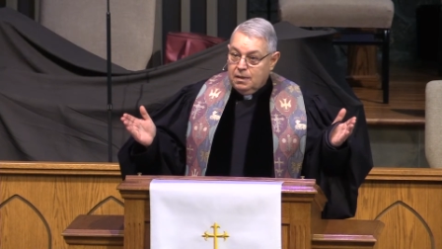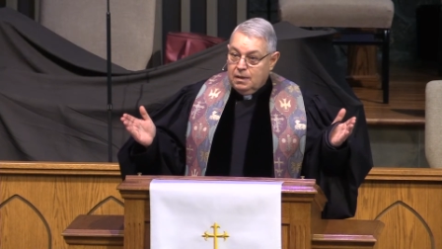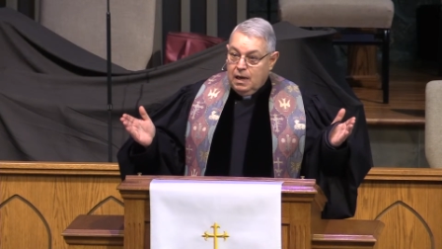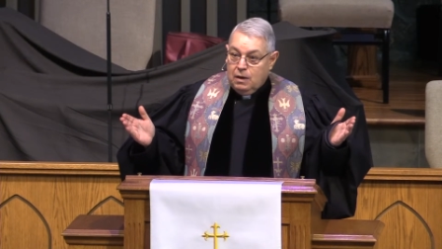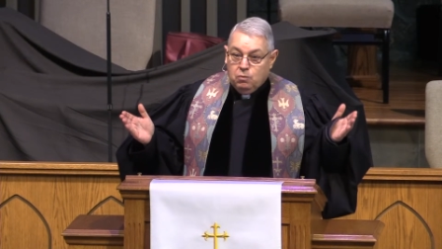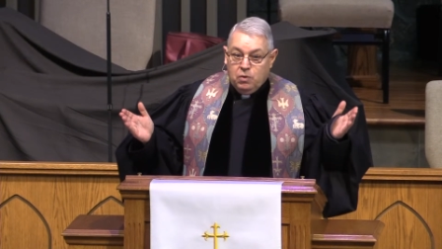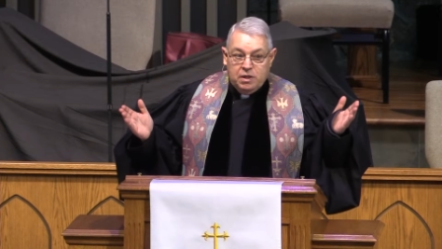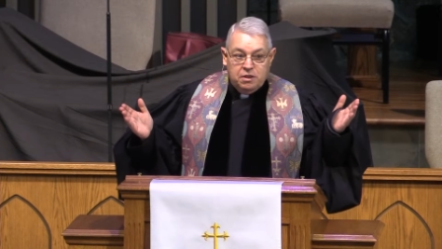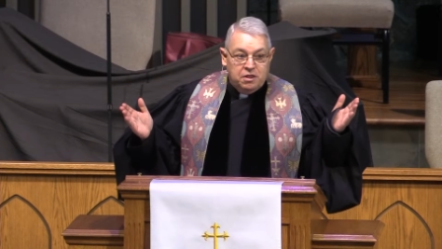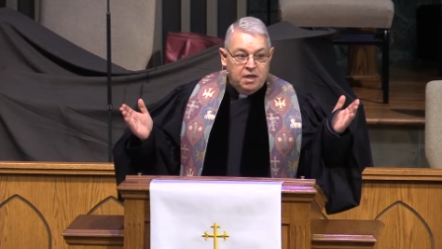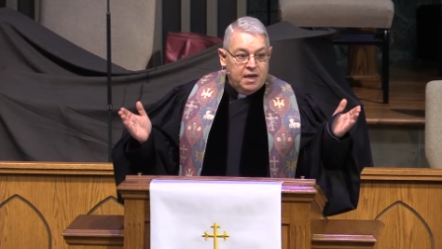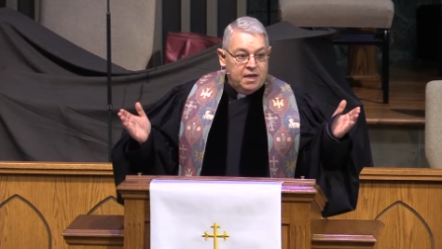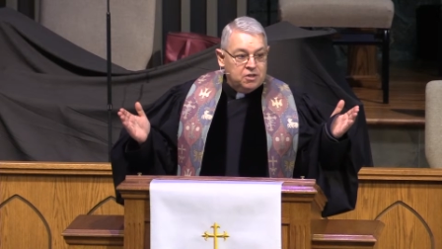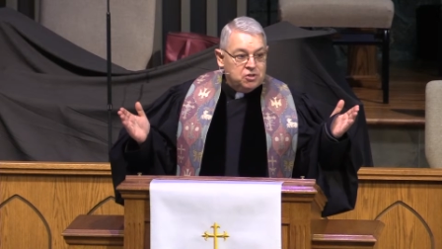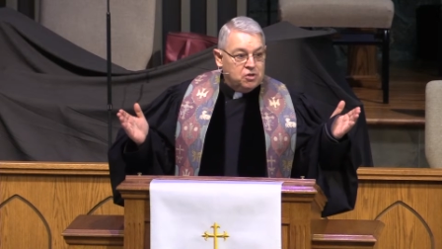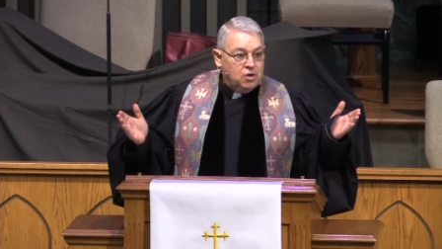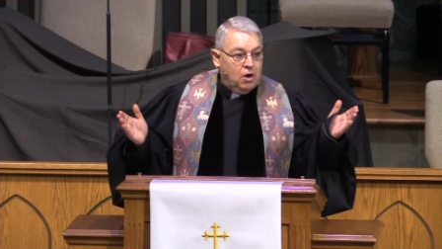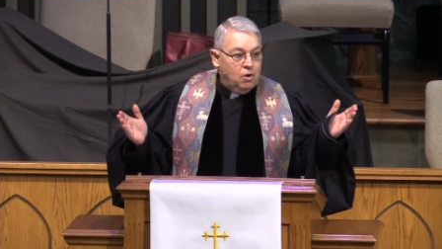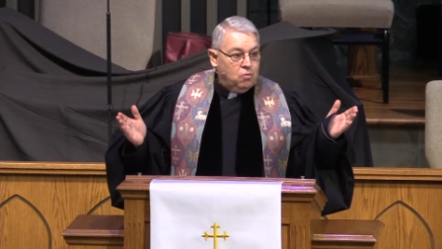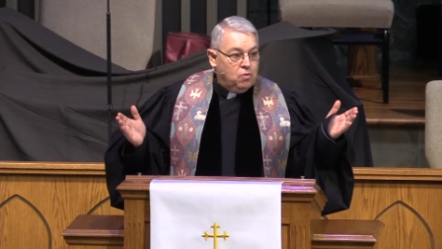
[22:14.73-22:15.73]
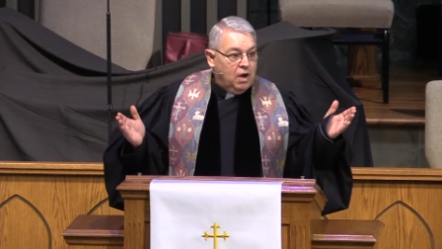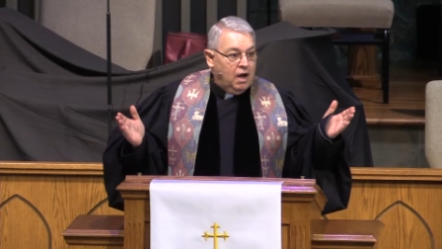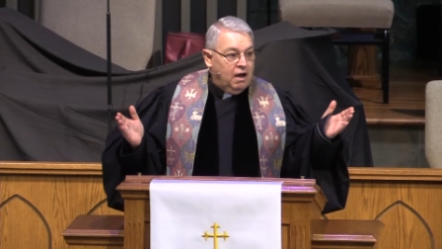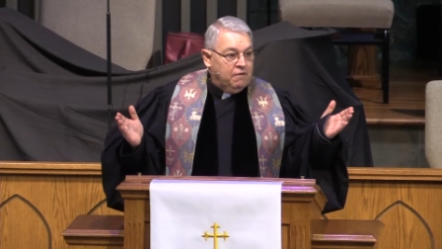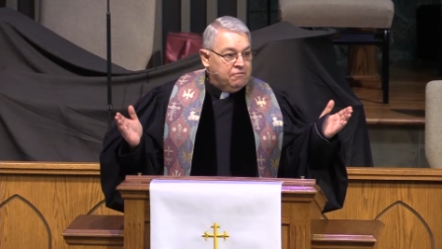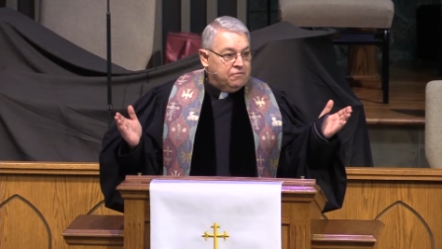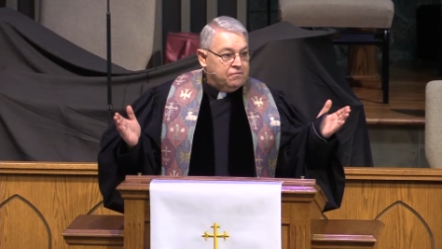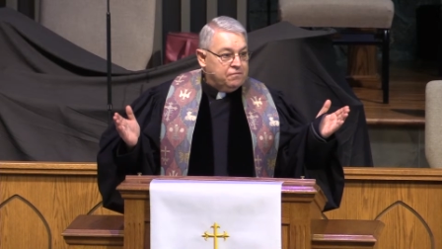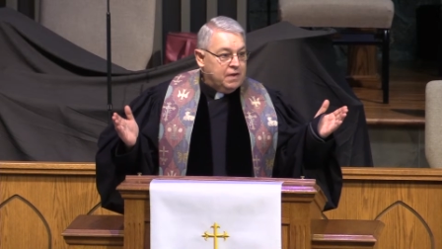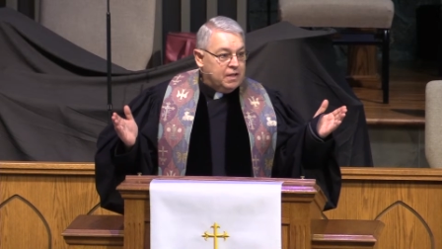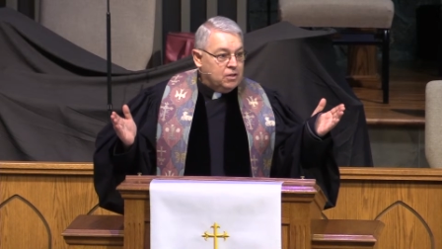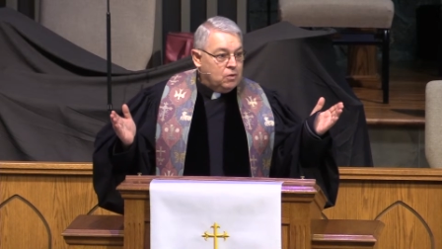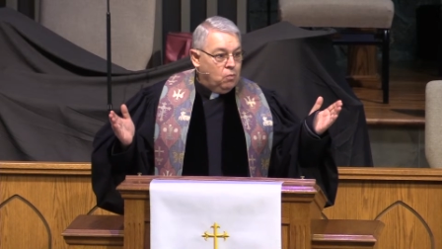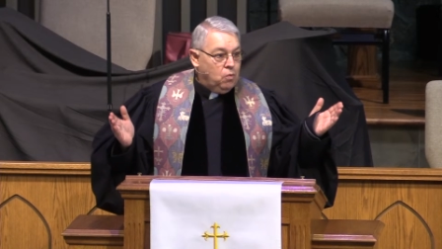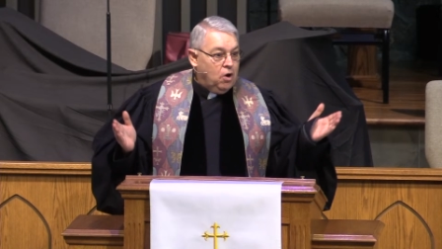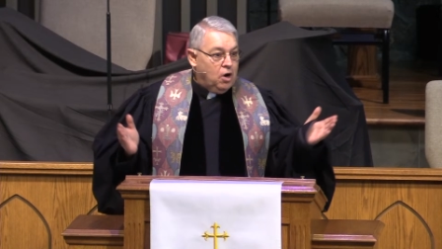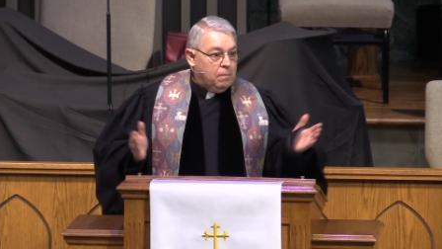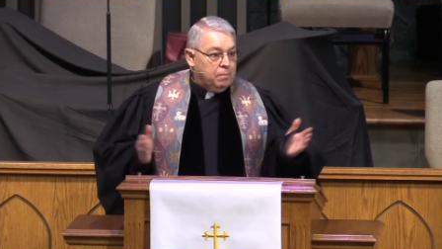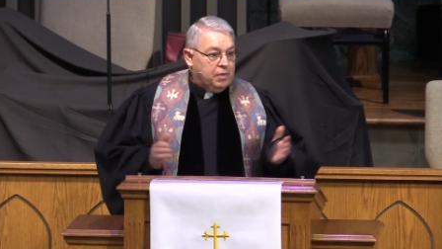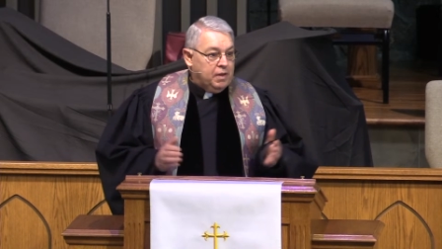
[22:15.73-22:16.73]
And when things go rough at the
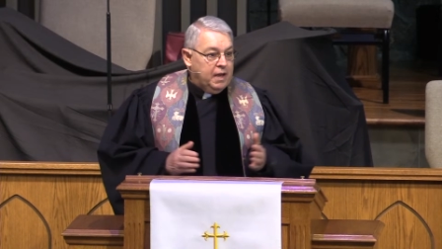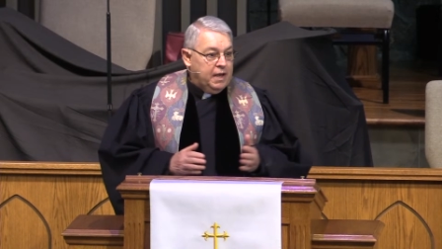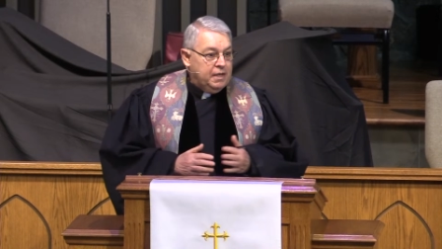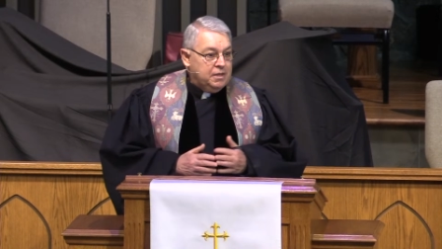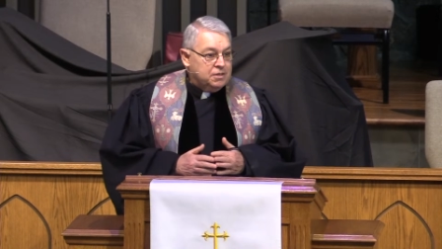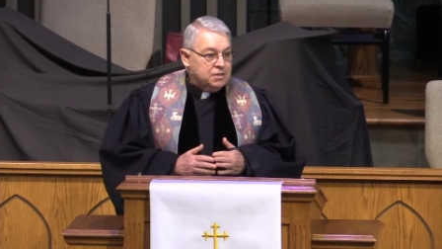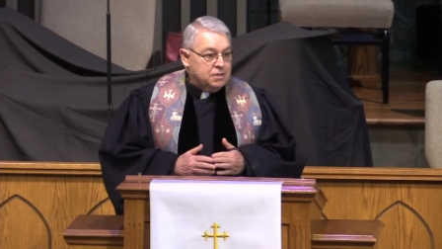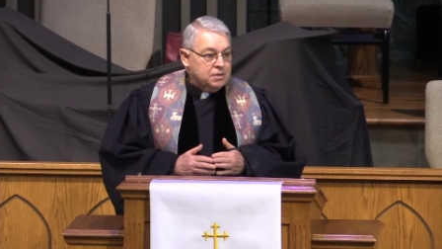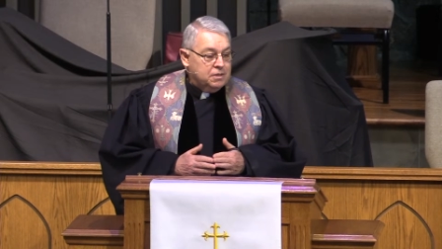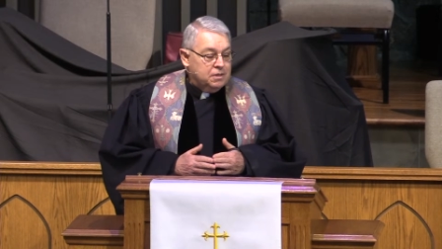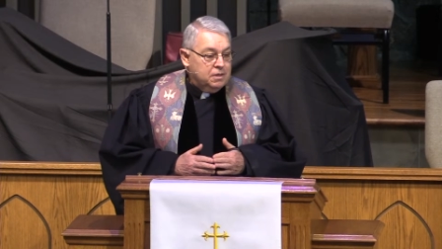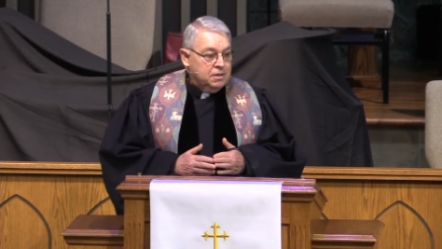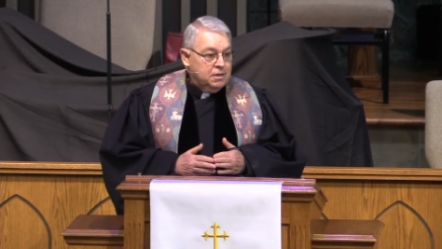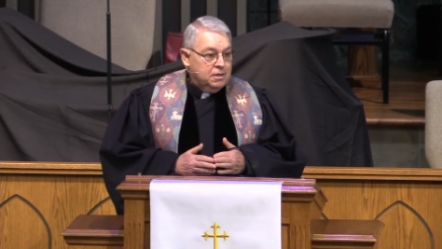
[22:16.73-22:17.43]
workplace,